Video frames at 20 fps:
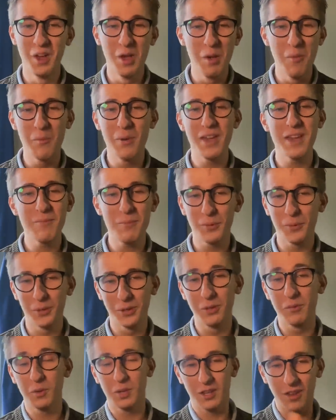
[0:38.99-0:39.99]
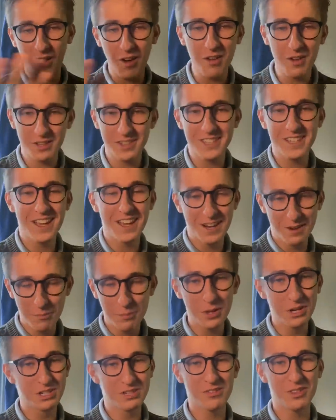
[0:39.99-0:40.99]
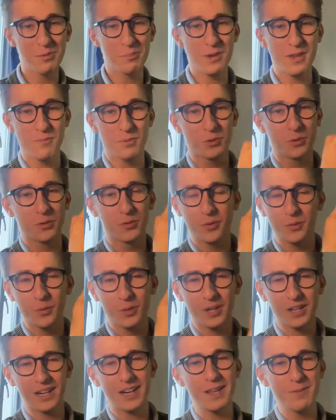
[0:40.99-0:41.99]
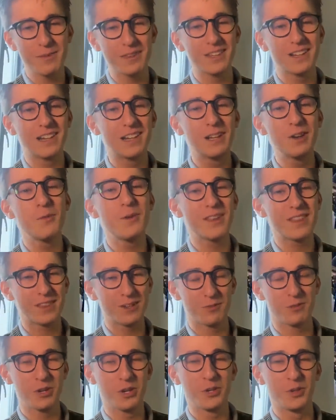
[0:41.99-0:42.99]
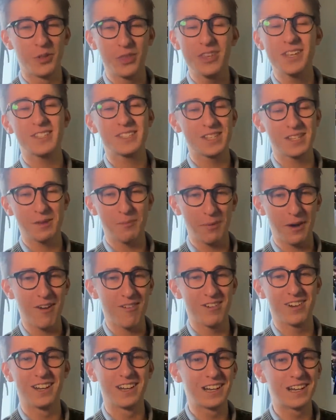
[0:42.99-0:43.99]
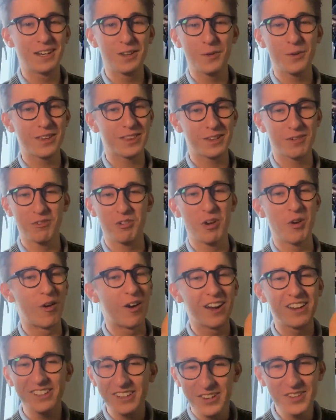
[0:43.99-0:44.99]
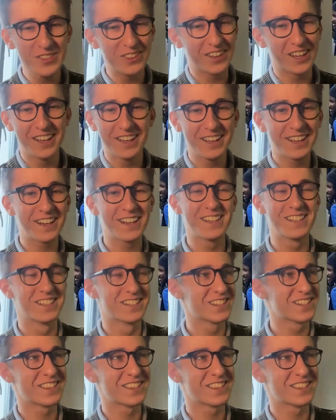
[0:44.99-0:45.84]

People, well, Artie and a bunch of other people were claiming that Louis Theroux. This is apparently Louis Theroux. I don't think it is.